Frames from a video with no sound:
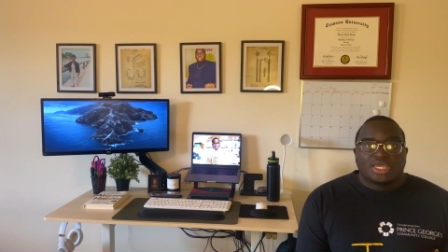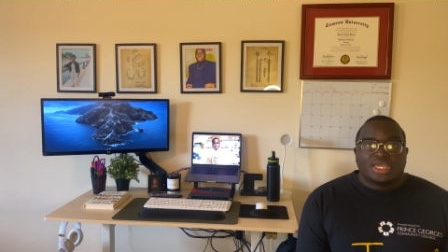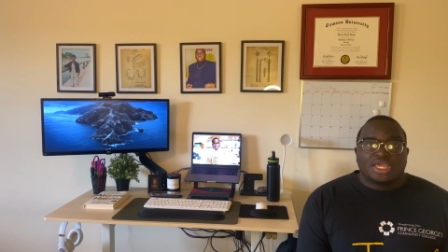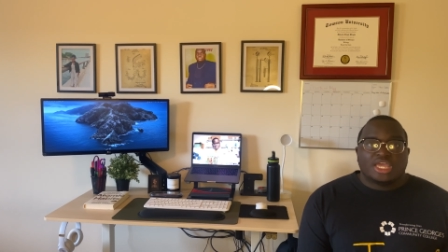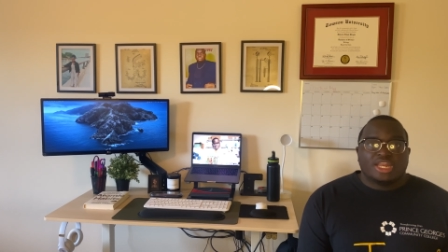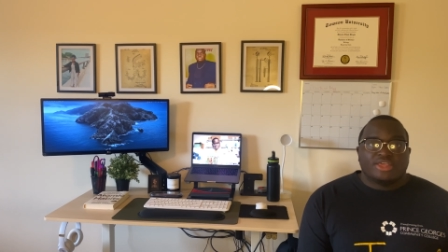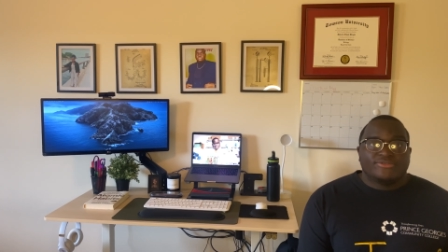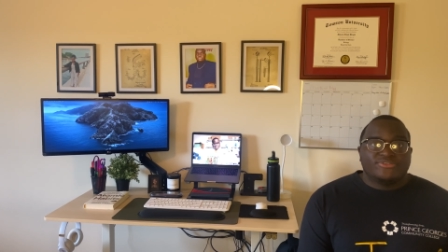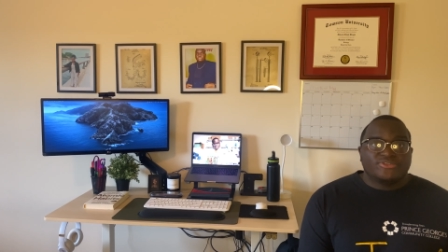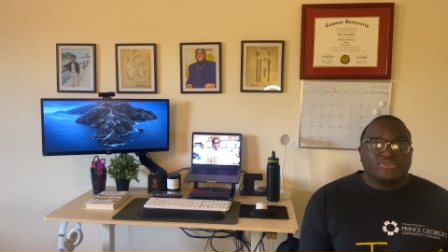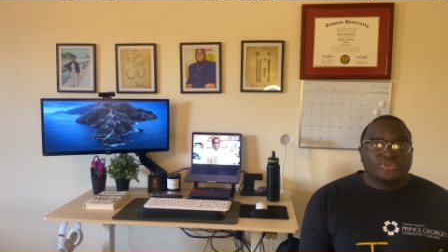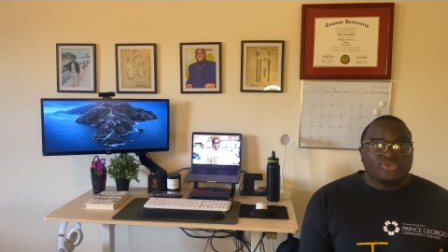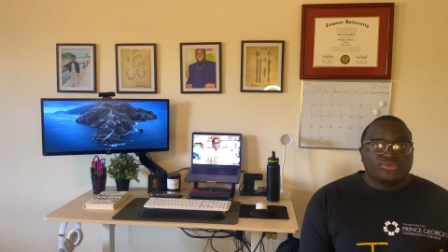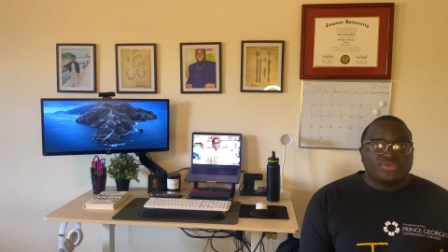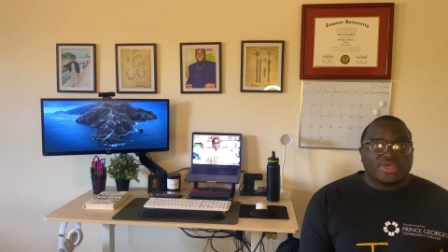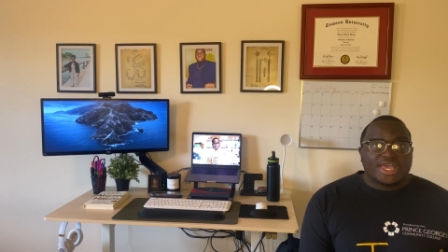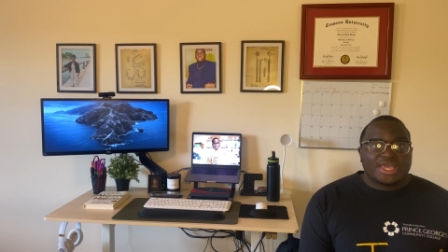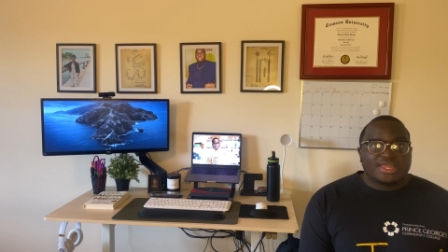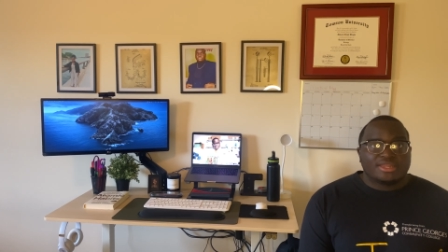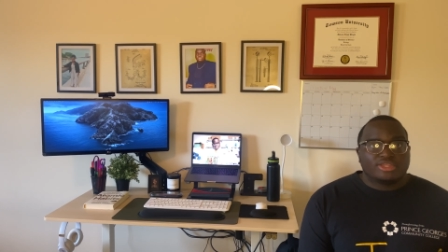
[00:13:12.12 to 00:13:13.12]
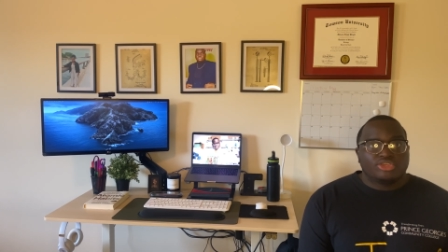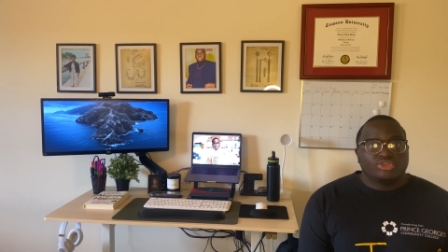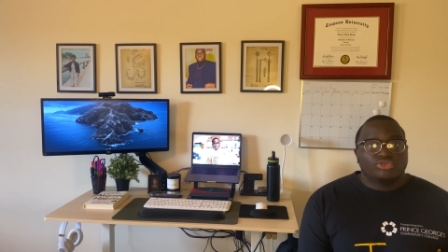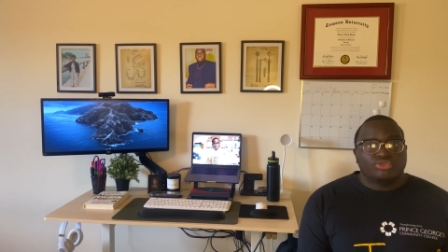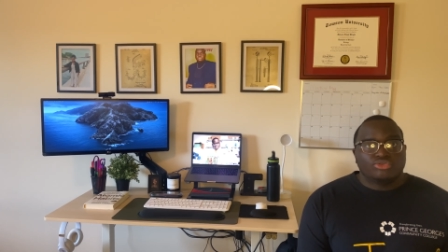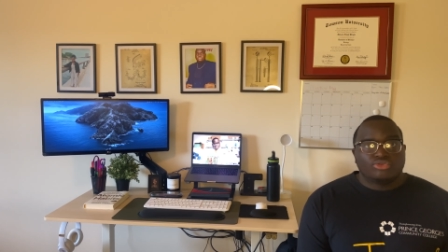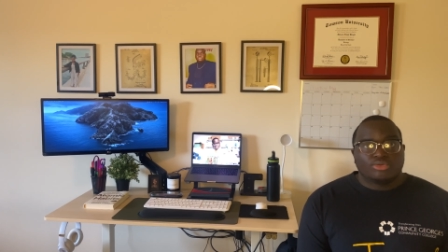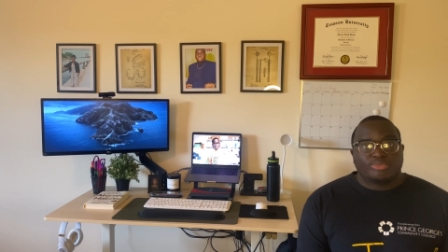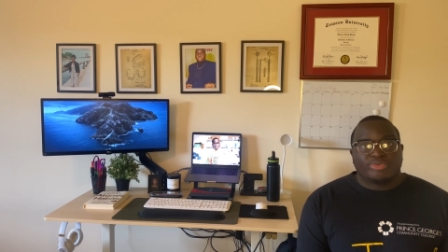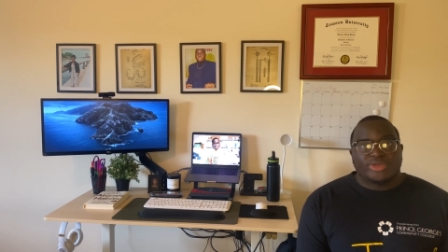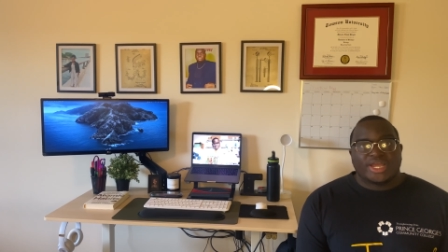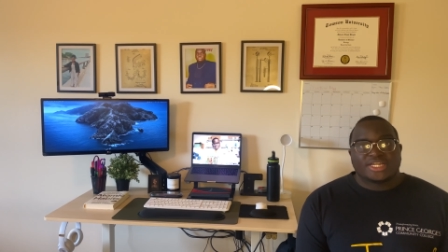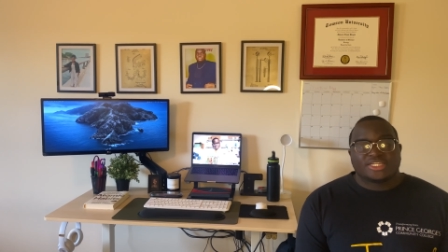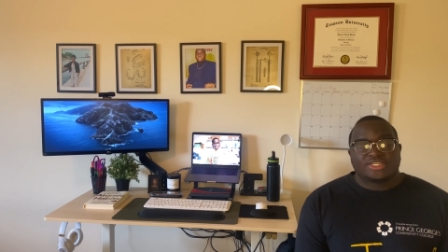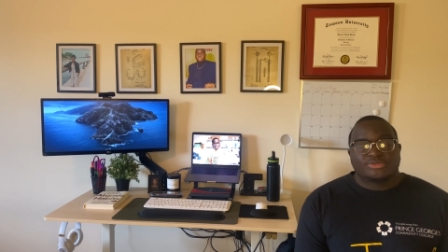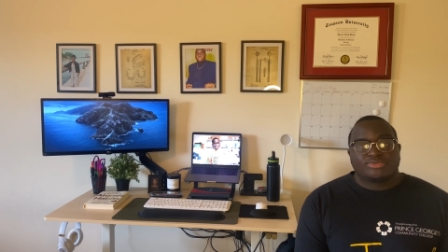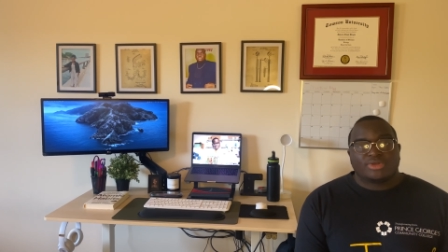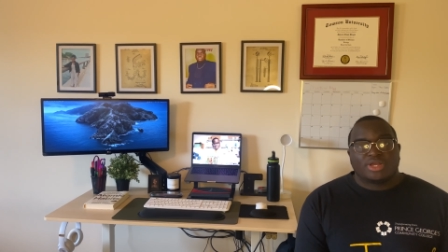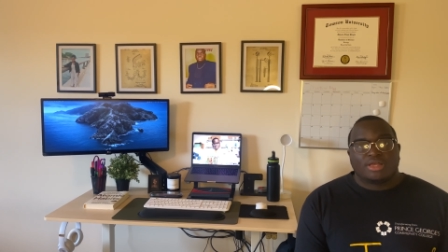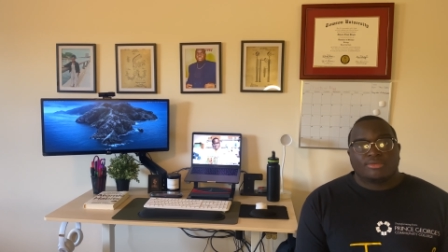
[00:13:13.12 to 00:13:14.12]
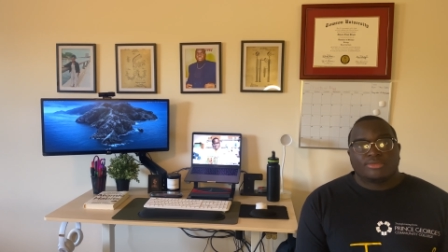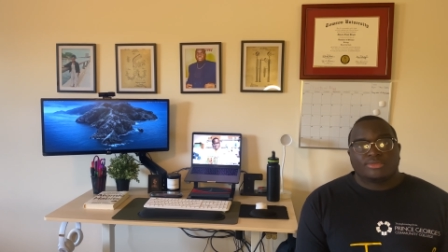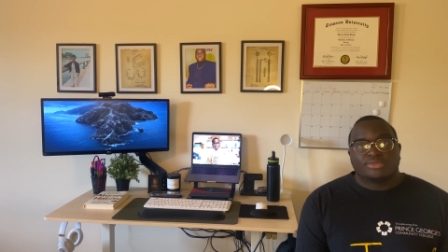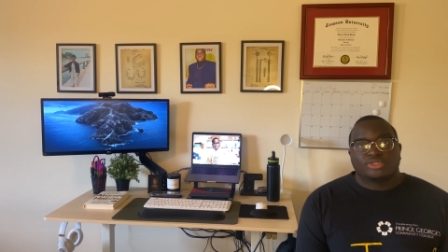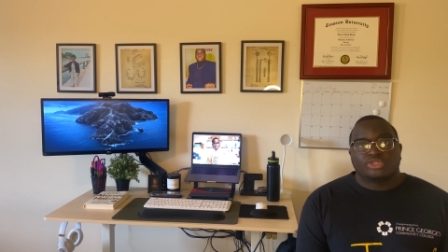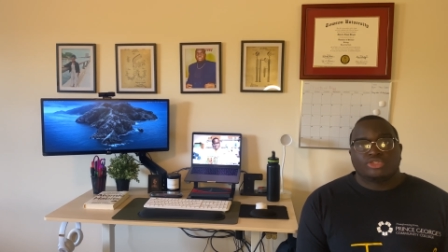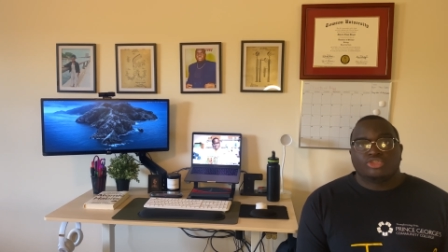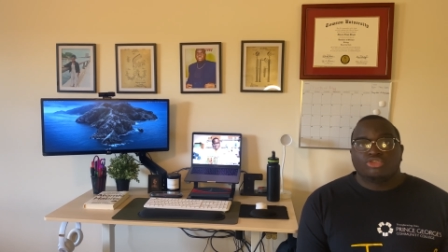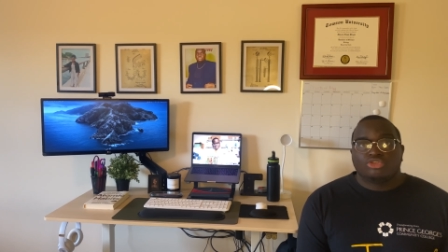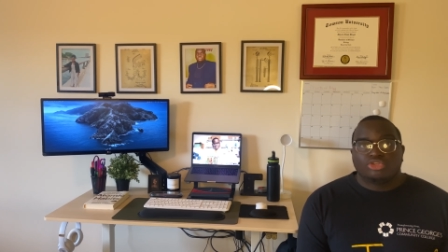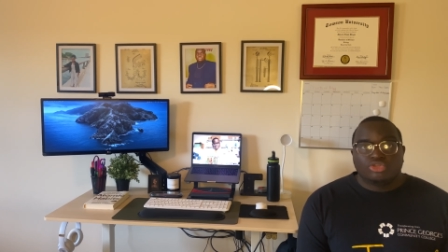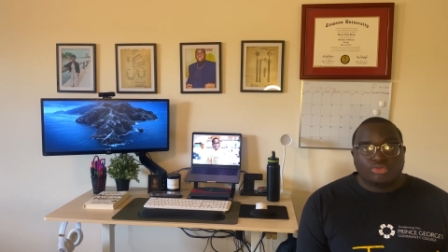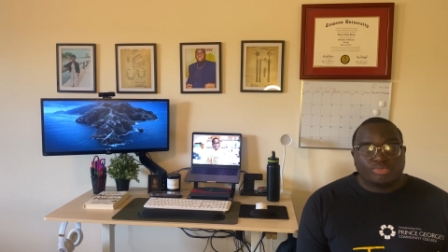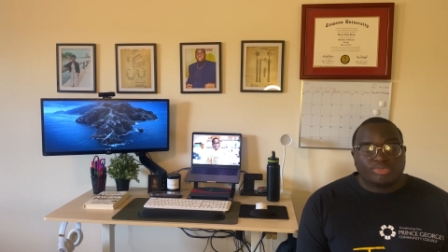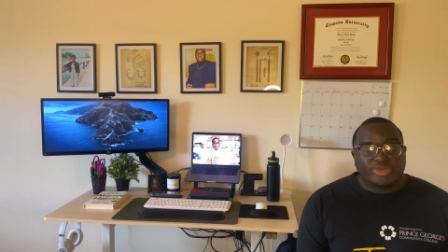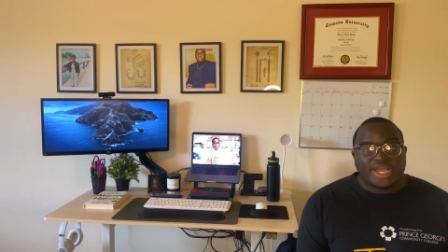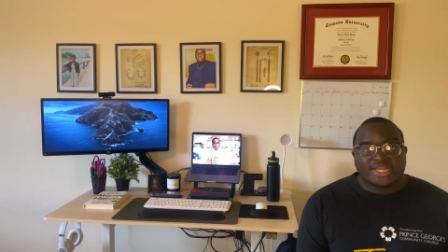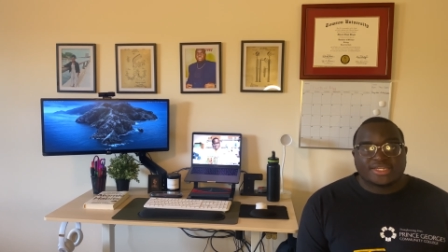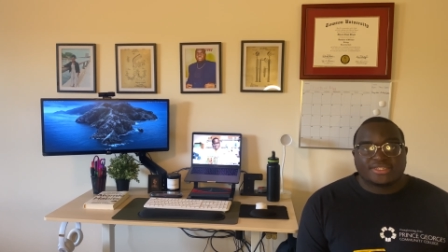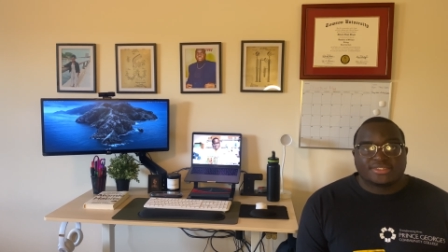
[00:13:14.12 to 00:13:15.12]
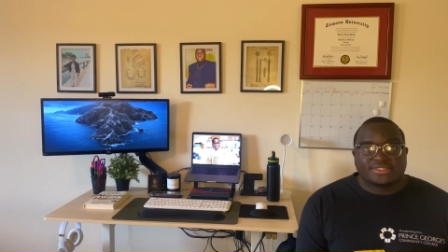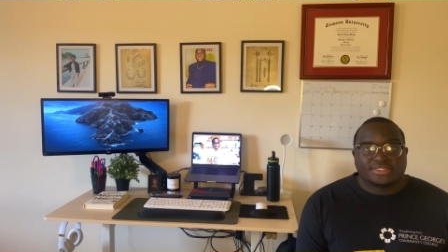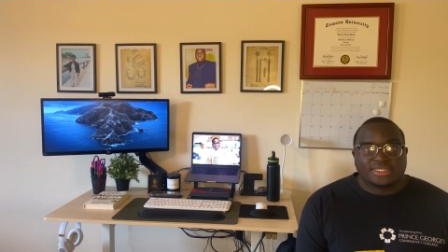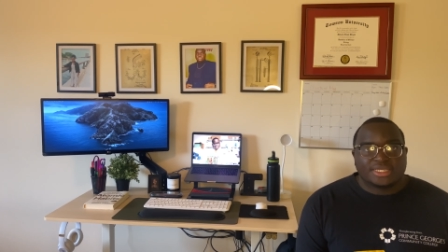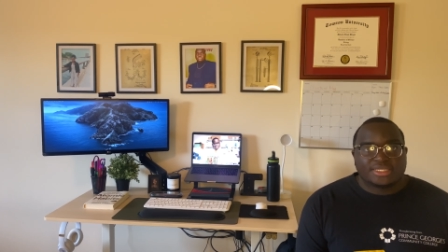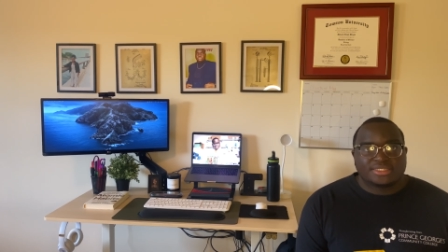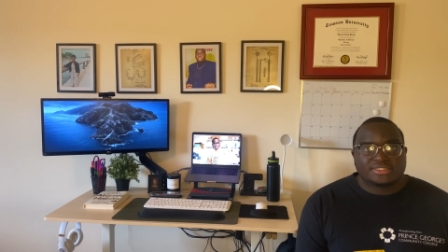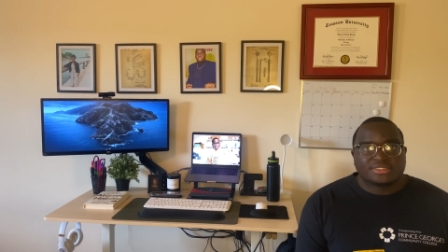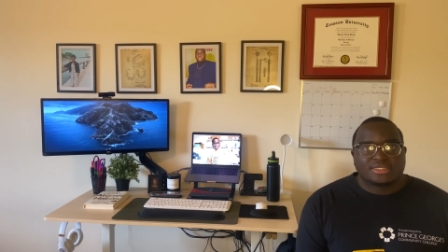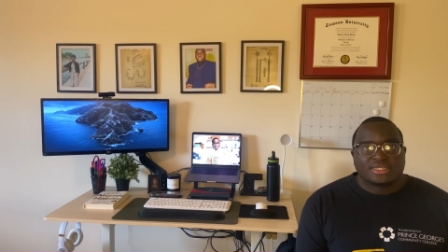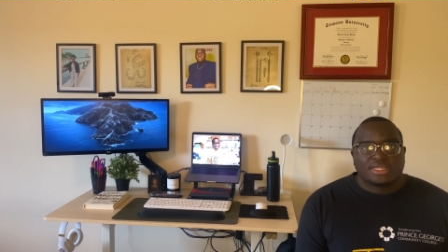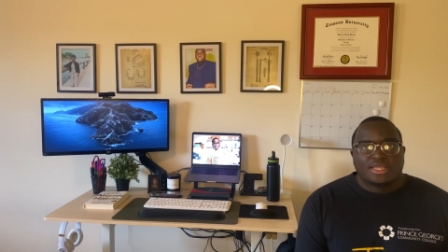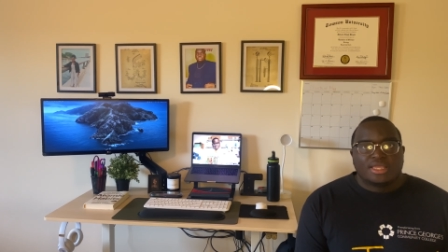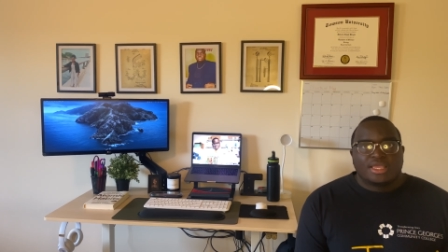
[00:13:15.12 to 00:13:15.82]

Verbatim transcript: And if you do that, you do the practice problems, you do practice tests,